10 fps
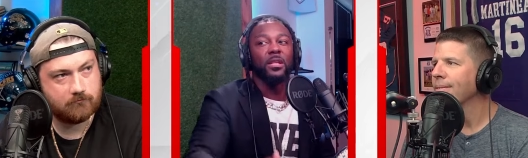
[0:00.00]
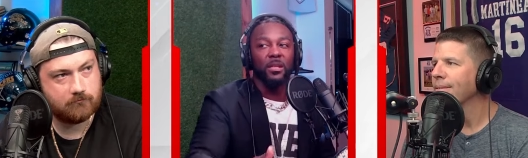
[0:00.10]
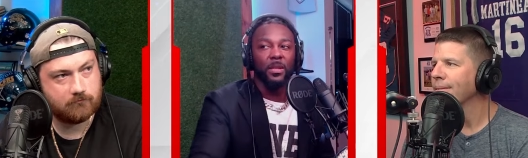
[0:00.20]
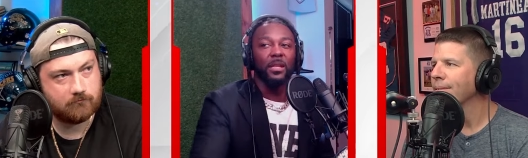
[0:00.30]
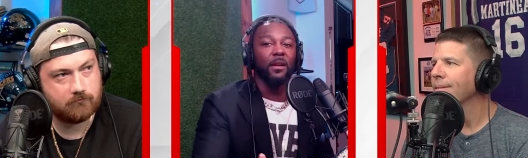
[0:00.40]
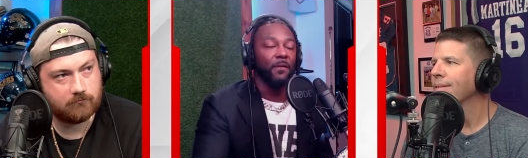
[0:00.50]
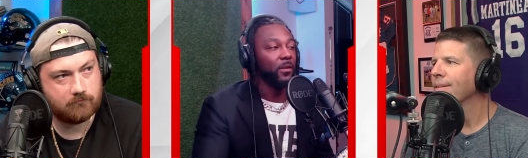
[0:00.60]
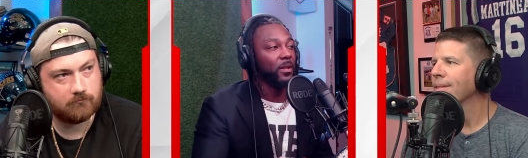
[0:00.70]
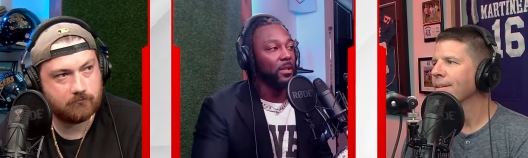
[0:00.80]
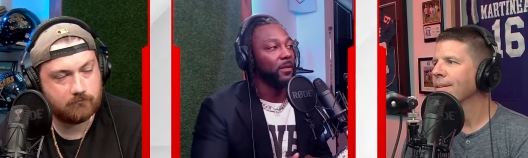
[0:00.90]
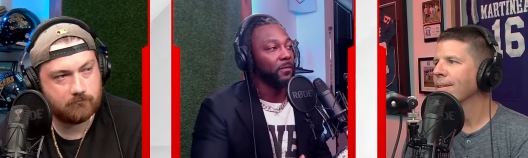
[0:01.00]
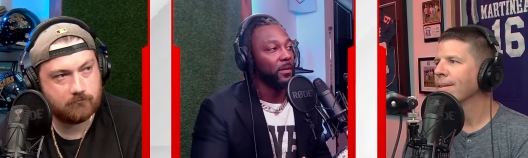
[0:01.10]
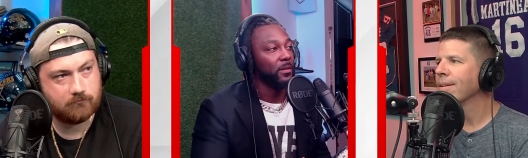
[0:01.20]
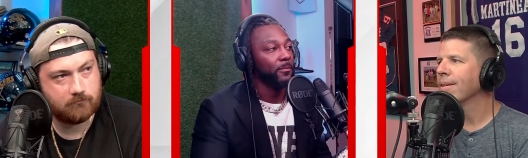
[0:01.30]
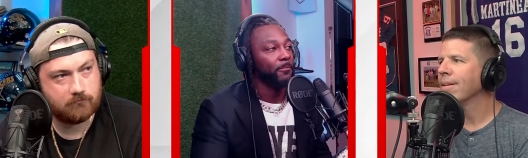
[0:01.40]
Speaker 1: something that felt indifferent.
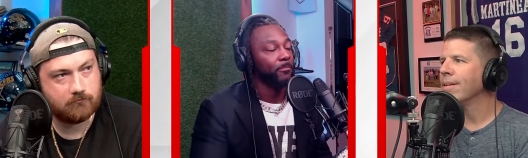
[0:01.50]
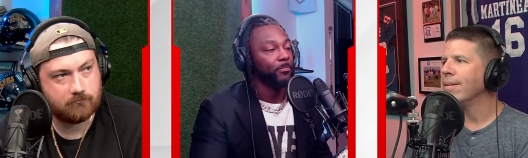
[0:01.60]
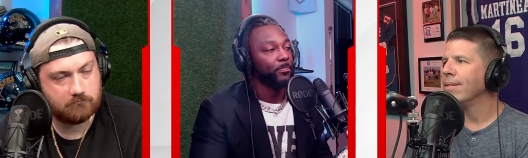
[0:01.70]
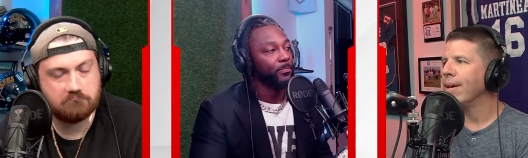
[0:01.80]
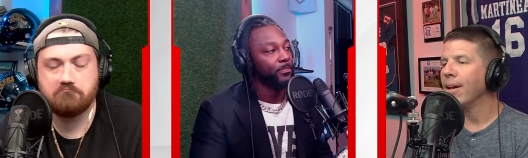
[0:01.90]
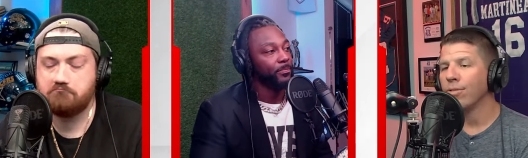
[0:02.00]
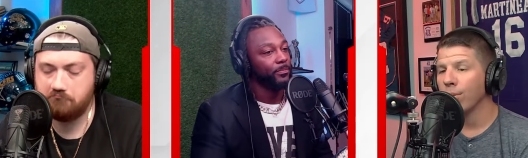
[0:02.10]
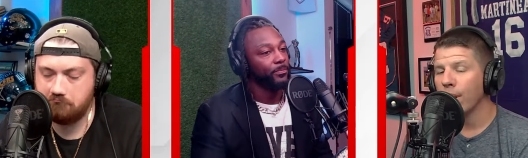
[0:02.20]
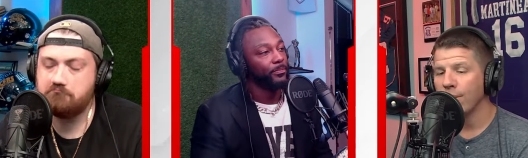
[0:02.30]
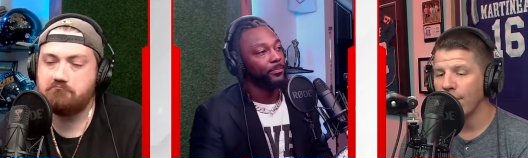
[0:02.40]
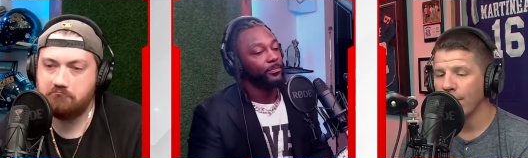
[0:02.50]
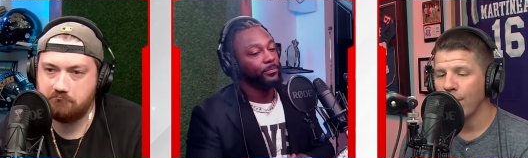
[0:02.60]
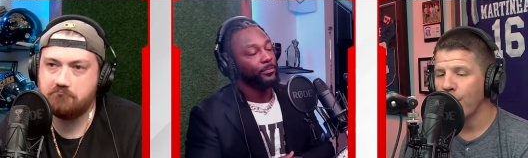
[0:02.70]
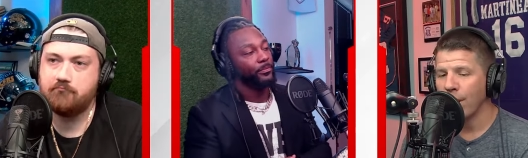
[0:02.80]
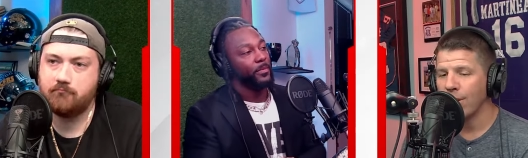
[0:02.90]
Speaker 2: Yeah, it's a great, uh, great way to
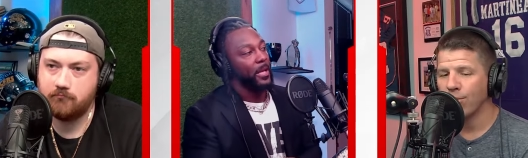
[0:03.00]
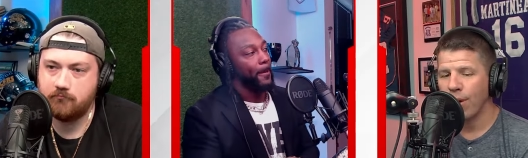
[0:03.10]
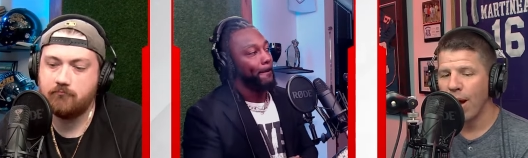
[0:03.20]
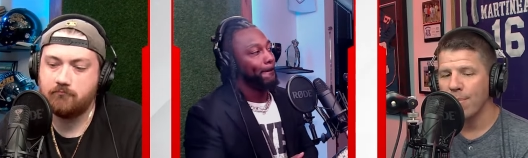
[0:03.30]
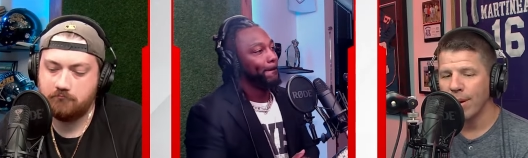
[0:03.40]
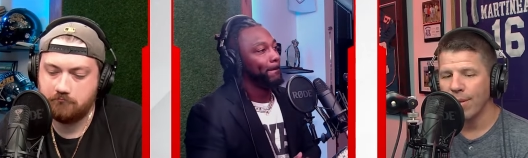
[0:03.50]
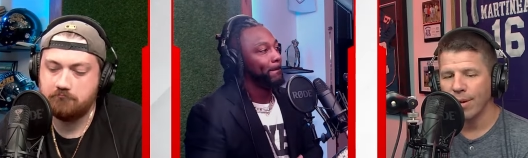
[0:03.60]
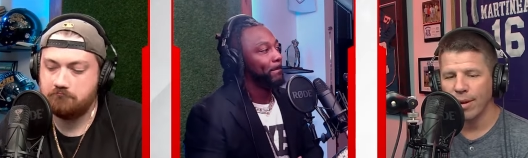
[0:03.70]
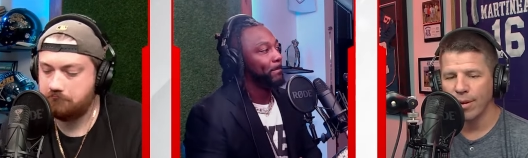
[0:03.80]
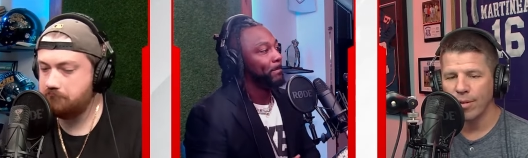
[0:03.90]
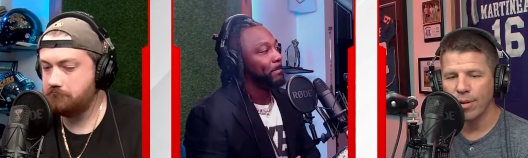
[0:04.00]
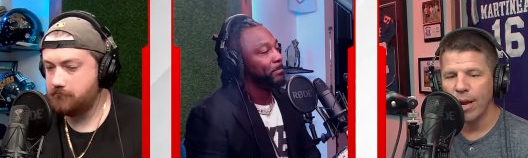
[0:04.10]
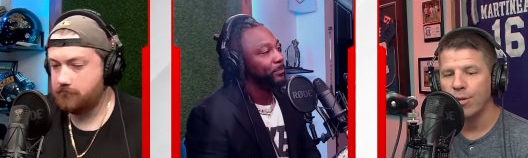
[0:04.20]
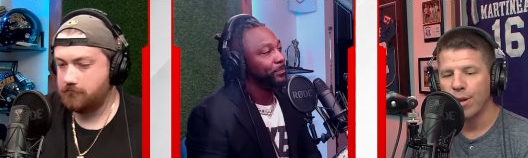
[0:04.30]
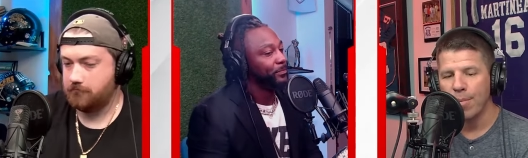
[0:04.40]
describe it. I think you're in the
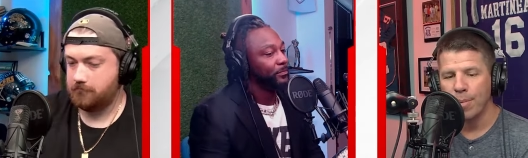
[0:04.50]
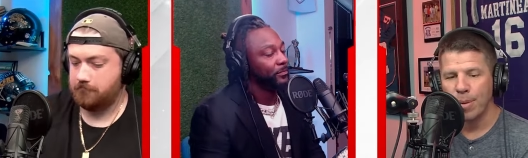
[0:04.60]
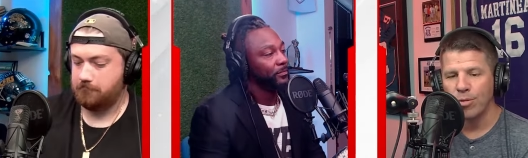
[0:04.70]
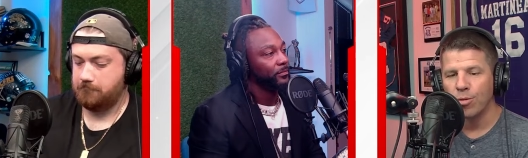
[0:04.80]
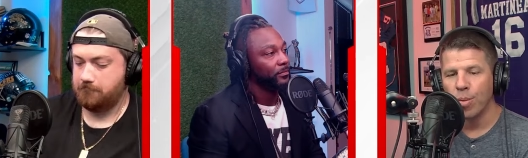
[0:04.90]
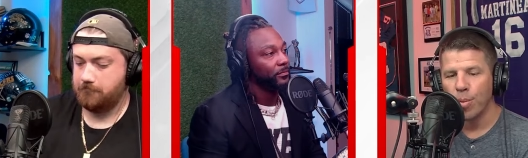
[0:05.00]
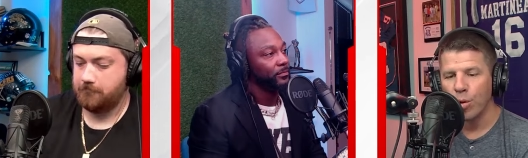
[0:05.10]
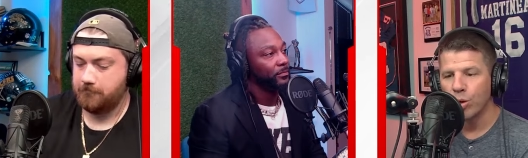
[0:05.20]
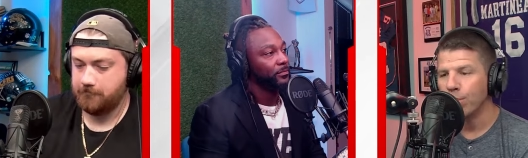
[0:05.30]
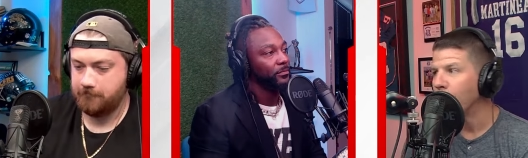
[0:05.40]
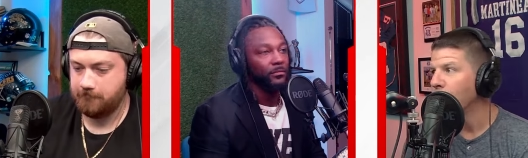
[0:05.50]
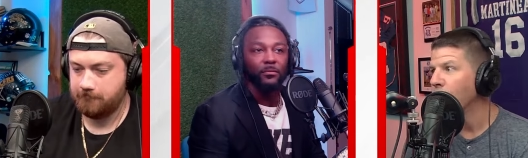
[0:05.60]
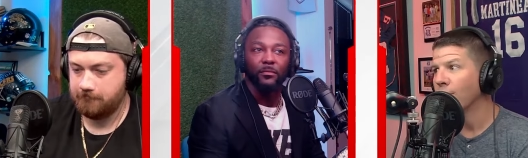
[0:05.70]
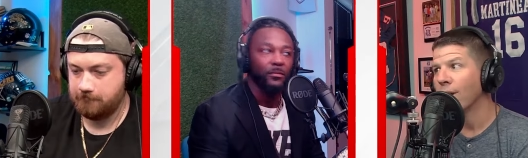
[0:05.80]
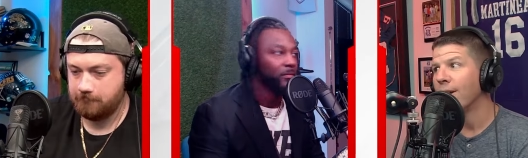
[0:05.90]
entertainment business, promotion business, a lot of
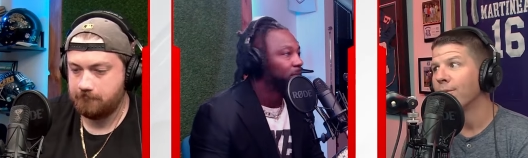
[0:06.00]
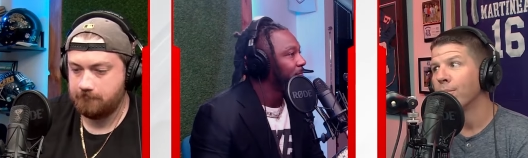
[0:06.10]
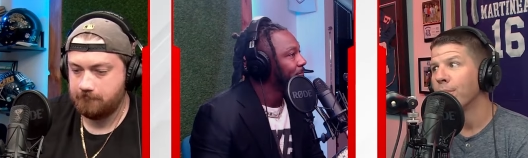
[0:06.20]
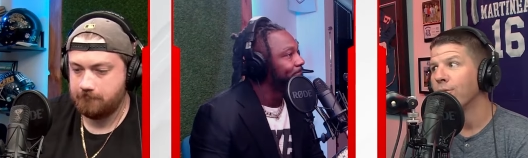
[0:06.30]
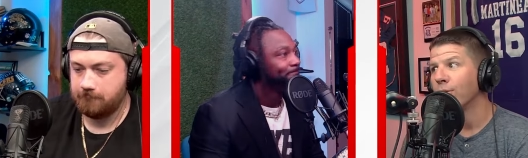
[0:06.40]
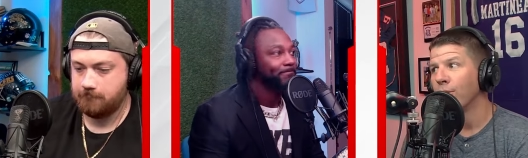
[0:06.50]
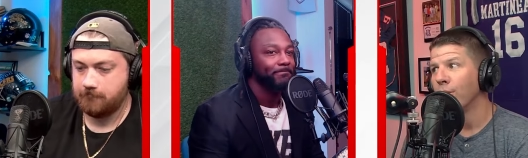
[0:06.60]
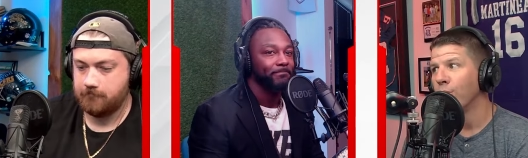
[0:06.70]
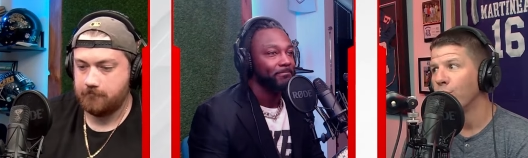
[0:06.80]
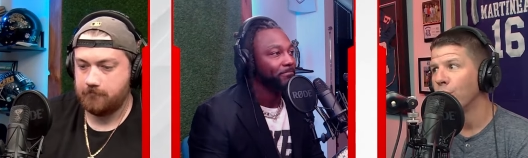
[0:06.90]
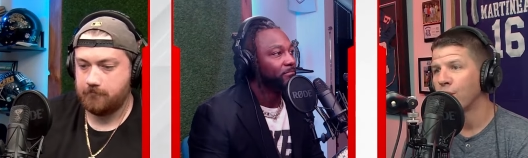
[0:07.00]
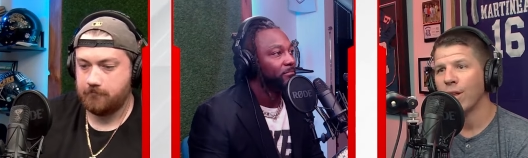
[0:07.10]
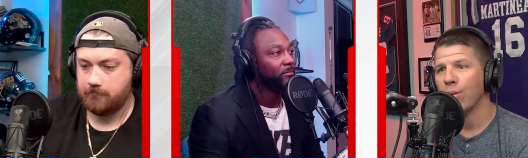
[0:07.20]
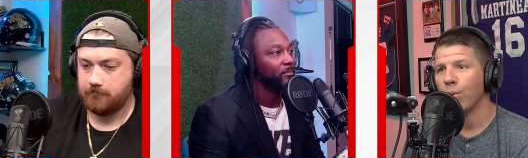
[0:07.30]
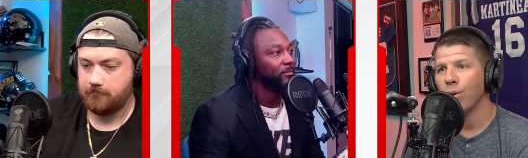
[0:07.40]
different business, and you just said the word. If you